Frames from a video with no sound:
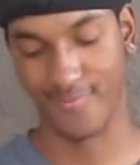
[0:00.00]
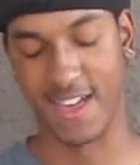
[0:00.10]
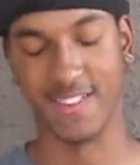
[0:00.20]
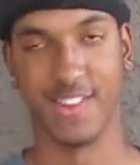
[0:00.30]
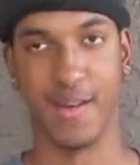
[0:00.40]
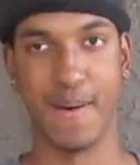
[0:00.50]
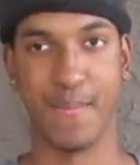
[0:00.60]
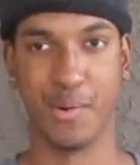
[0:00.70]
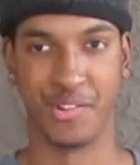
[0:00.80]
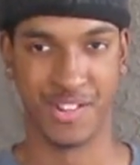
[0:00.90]
He said
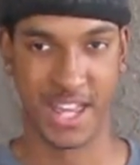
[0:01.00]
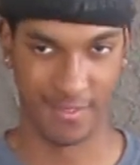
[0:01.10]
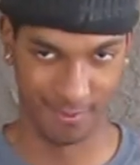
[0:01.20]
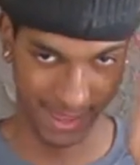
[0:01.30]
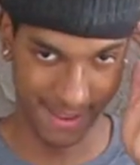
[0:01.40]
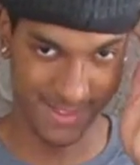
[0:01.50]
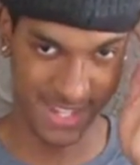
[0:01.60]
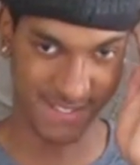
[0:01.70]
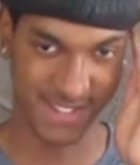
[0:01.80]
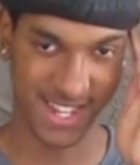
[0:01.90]
members leave
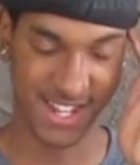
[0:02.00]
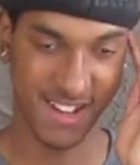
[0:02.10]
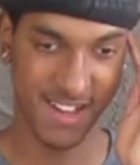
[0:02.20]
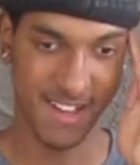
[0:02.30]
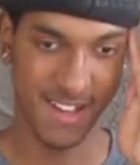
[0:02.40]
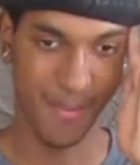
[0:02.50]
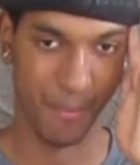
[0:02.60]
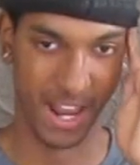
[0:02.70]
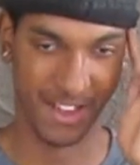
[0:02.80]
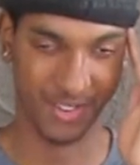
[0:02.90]
Team 10,
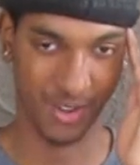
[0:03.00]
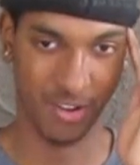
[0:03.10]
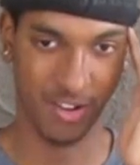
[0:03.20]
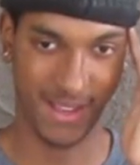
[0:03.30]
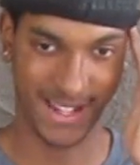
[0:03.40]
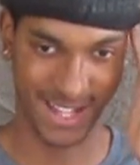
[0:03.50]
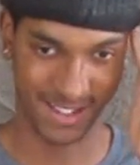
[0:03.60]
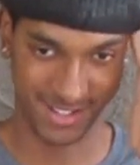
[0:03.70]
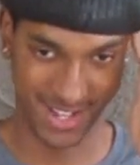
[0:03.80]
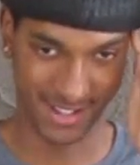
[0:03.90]
but I still collect
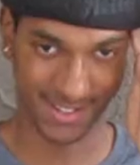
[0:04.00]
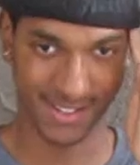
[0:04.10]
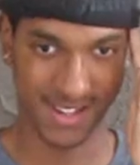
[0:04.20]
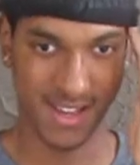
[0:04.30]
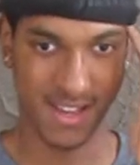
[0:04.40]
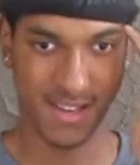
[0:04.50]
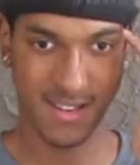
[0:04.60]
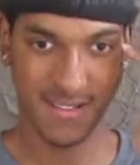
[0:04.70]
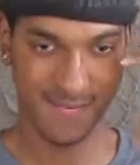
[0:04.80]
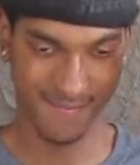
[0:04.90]
their checks,
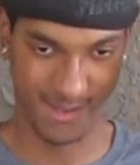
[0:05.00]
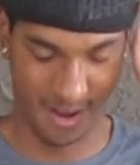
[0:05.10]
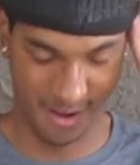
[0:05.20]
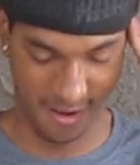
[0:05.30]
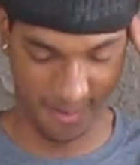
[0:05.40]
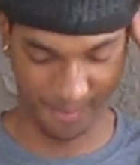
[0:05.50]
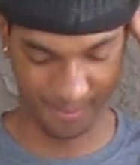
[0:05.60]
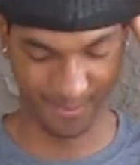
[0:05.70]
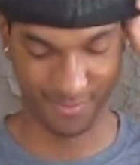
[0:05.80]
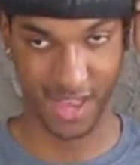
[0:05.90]

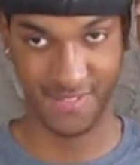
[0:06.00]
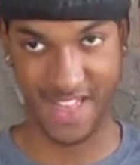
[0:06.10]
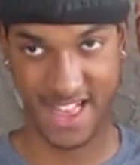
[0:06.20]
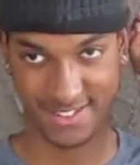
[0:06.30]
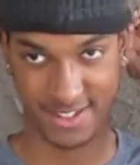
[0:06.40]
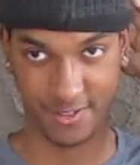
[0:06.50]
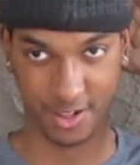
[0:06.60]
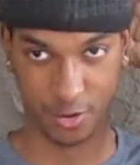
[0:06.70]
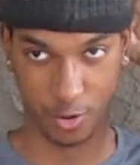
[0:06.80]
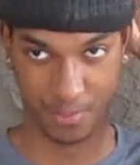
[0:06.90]
and that still
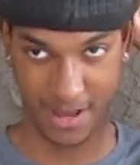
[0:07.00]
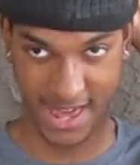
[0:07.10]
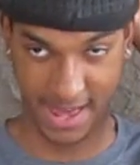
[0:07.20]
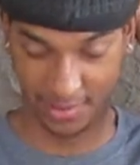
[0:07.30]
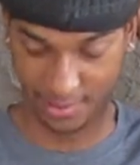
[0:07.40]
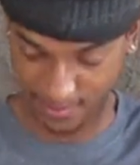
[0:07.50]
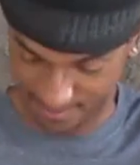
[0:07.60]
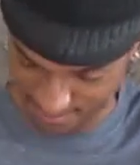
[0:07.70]
includes my ex.